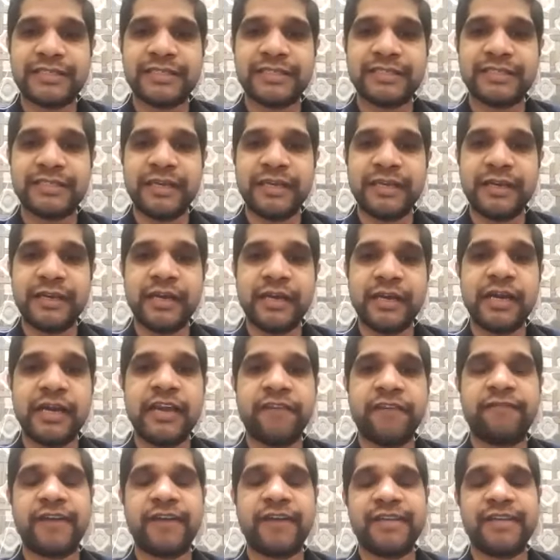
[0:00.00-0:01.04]
Here,
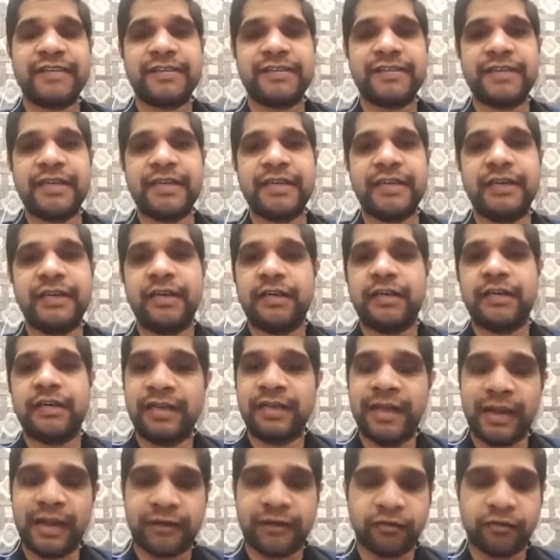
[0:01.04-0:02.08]
if I see
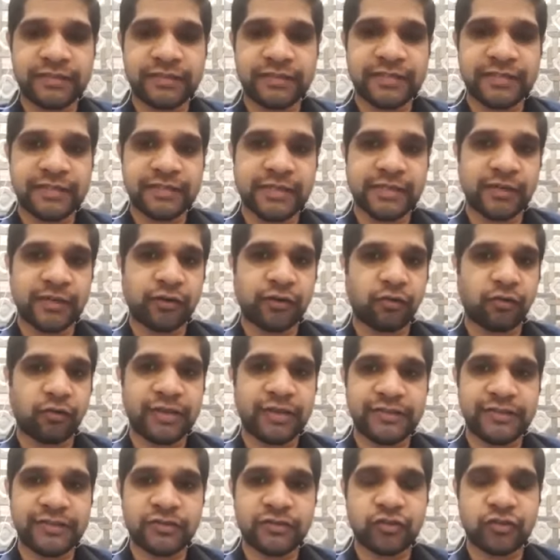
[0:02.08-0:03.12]
electronics and
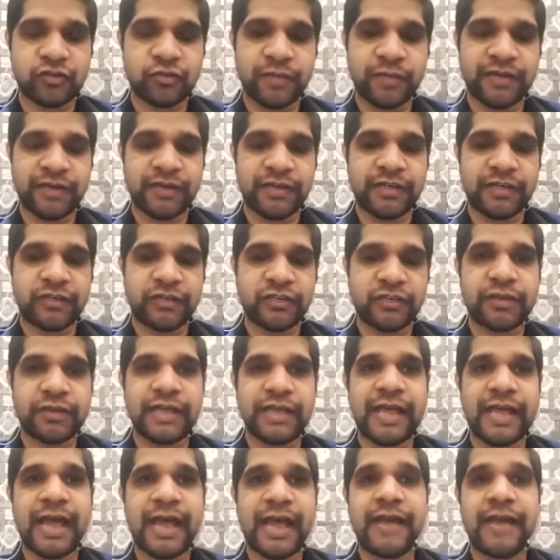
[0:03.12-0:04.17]
control
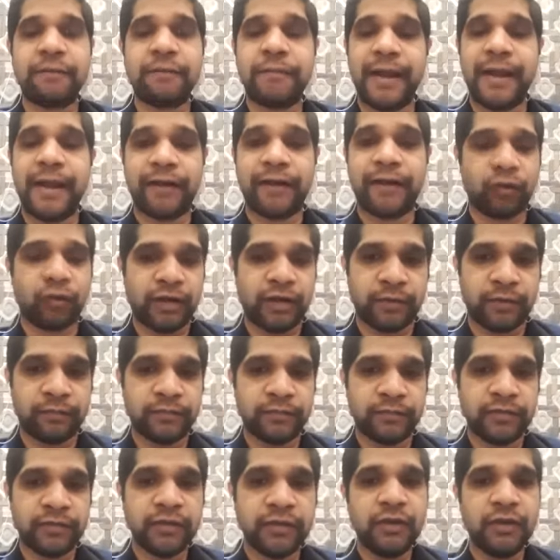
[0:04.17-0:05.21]
instrumentation and
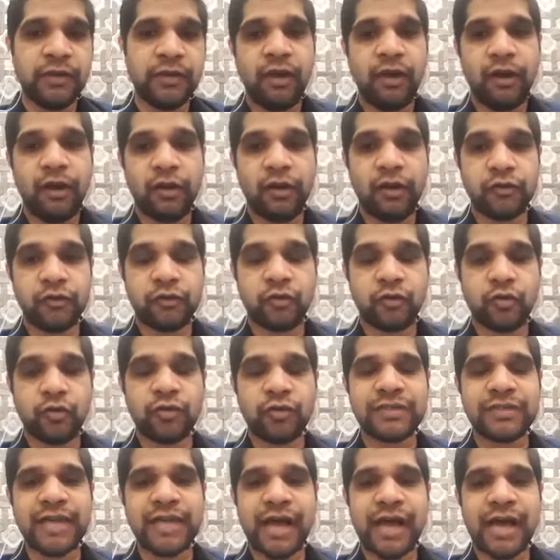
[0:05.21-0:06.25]
petroleum,
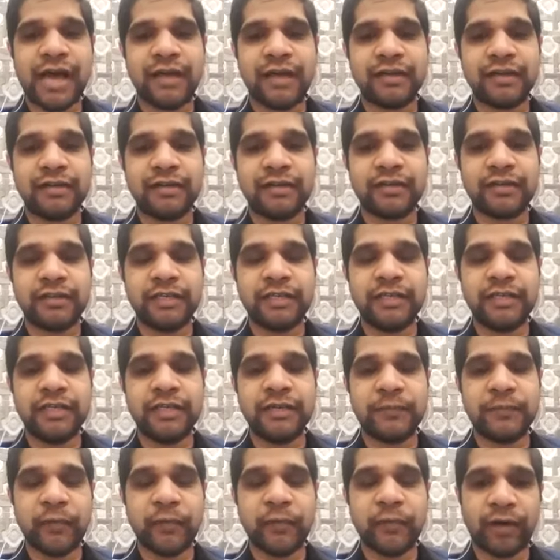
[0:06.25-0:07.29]
those are
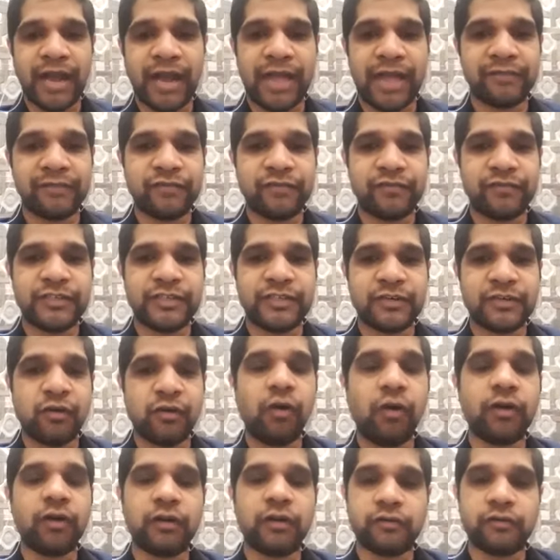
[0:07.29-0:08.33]
the programs which are
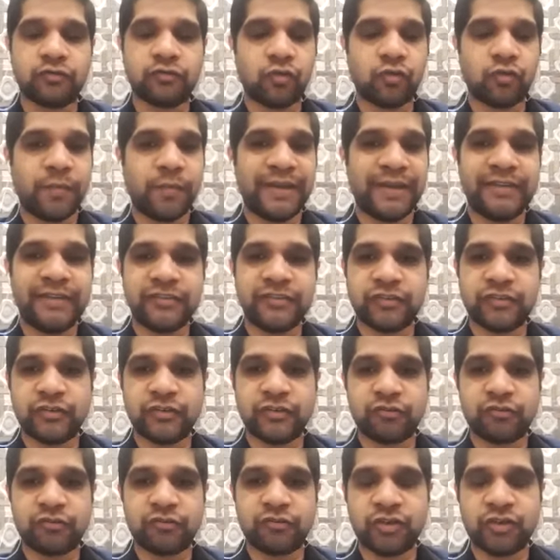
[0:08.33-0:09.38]
not so many
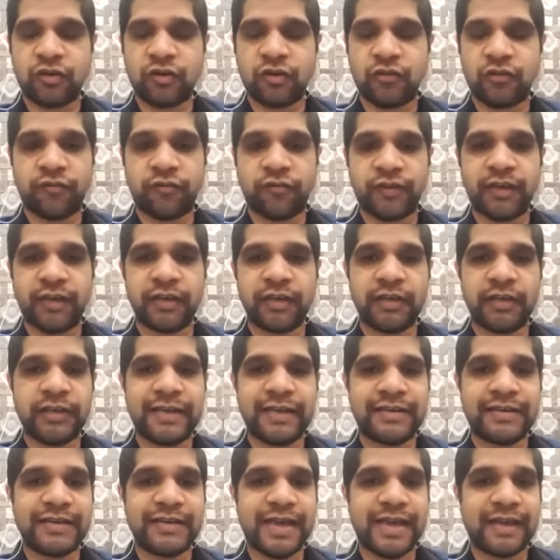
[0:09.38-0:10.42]
institutions offering in
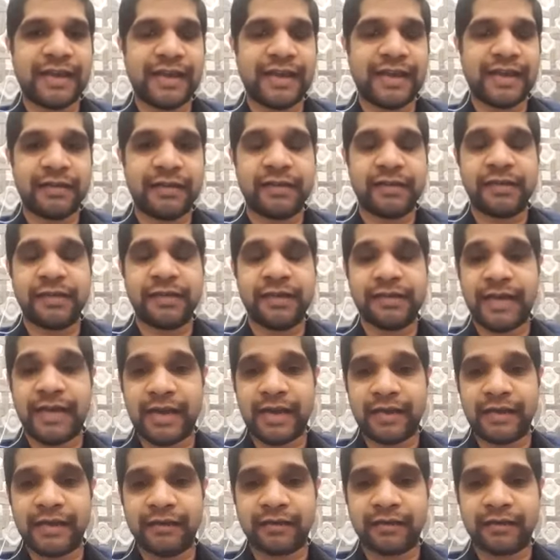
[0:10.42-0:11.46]
entire Canada, in
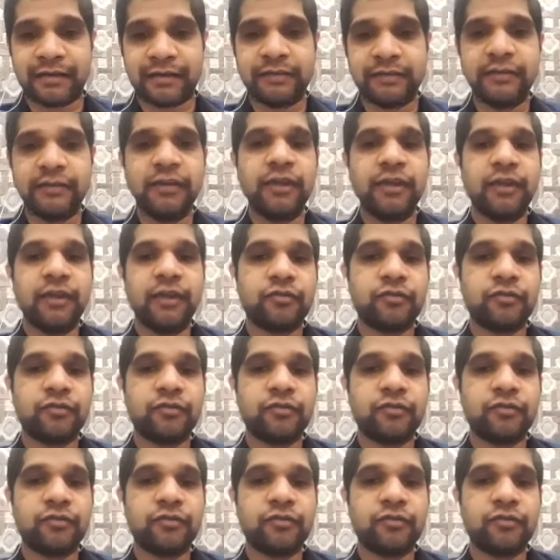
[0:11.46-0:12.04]
entire country.